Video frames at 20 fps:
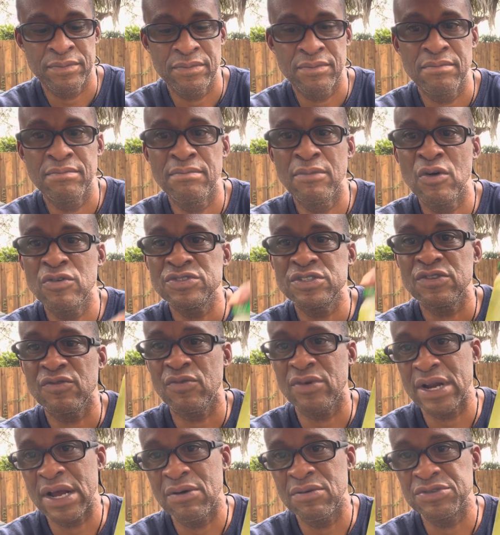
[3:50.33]
most of
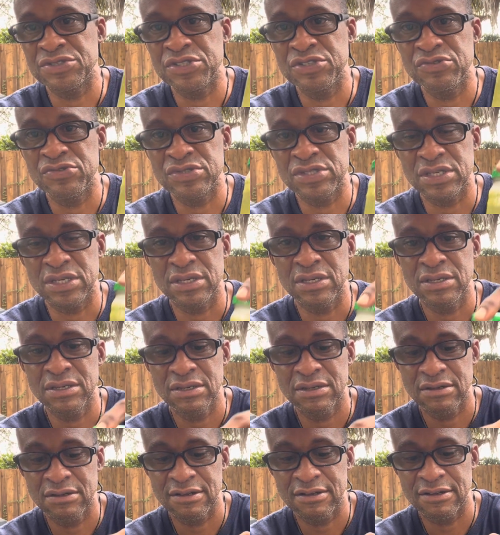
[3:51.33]
what I was using.
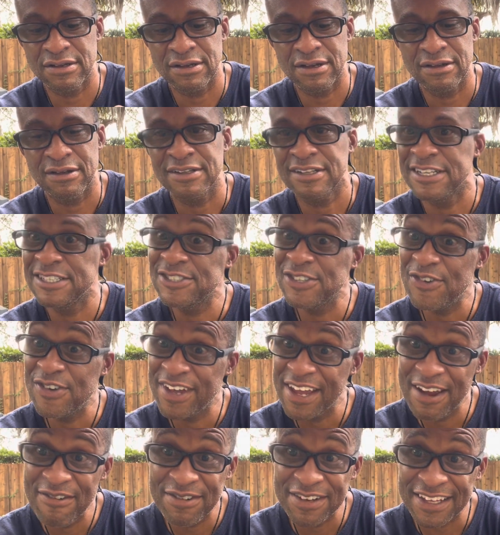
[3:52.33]
Uh, didn't show
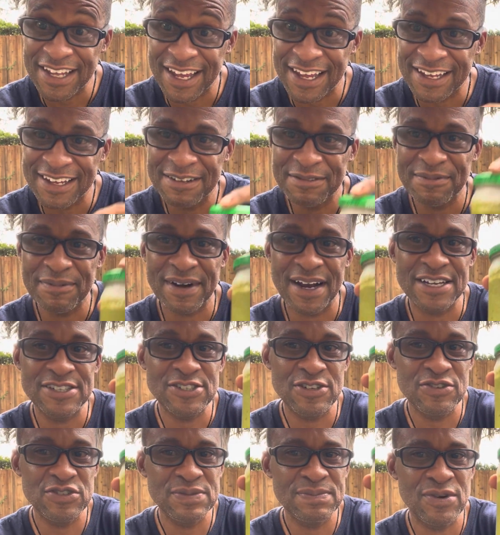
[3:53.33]
you everything, but I
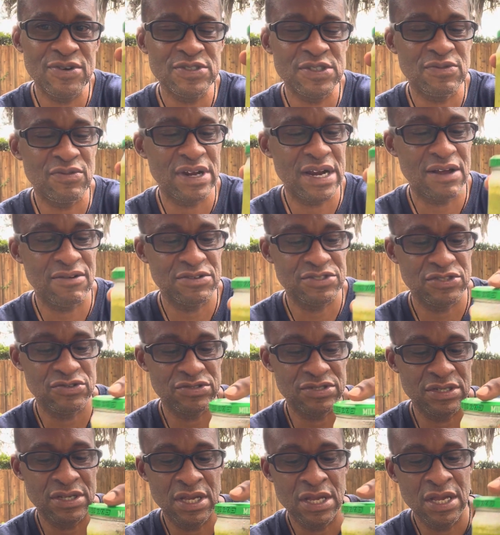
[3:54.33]
showed you most of what I was
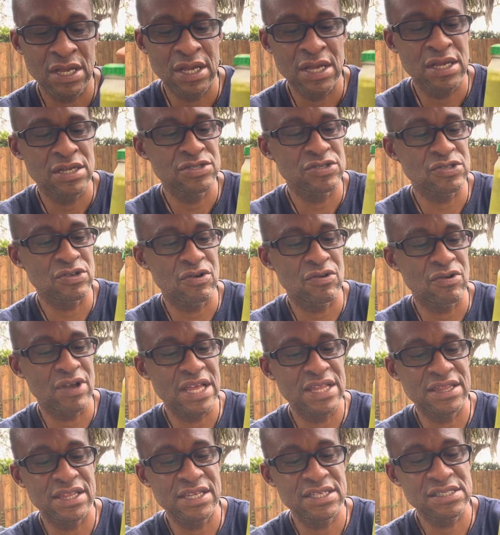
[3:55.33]
using. So,
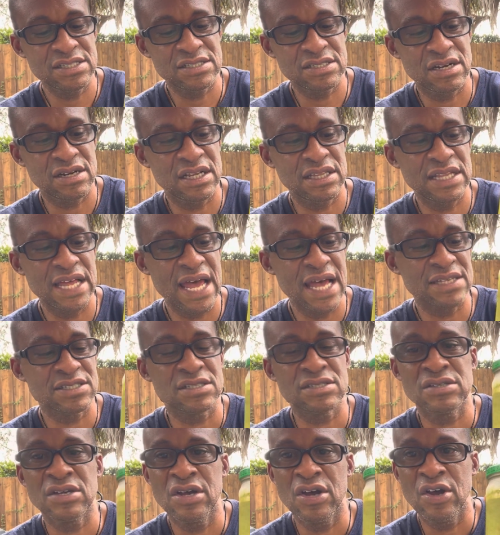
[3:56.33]
and this is gonna
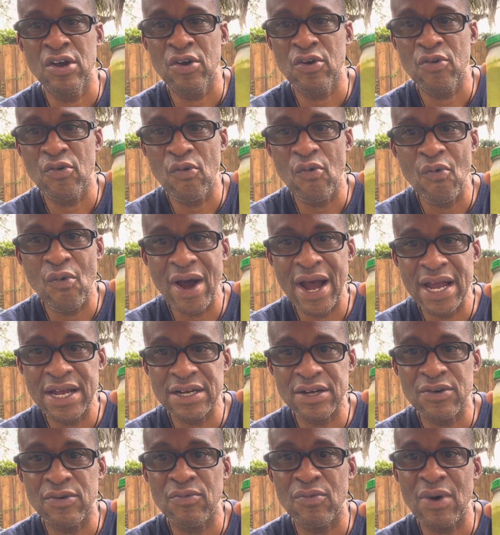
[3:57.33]
last quite
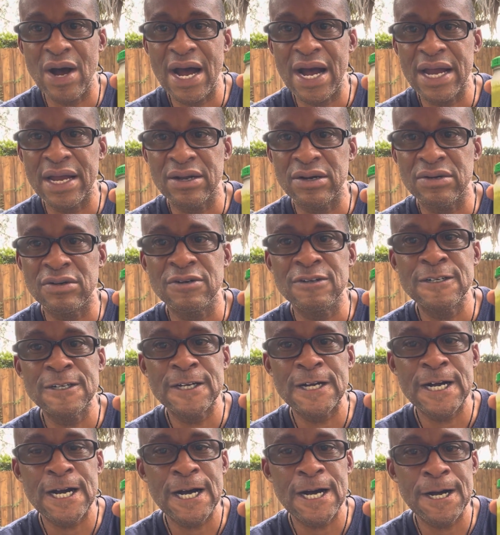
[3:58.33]
a while.
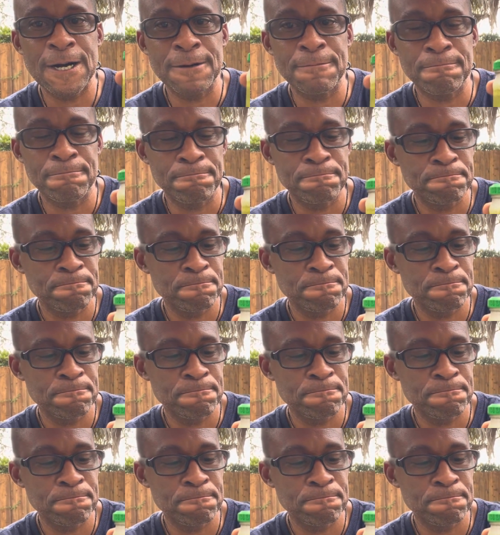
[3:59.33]
Um,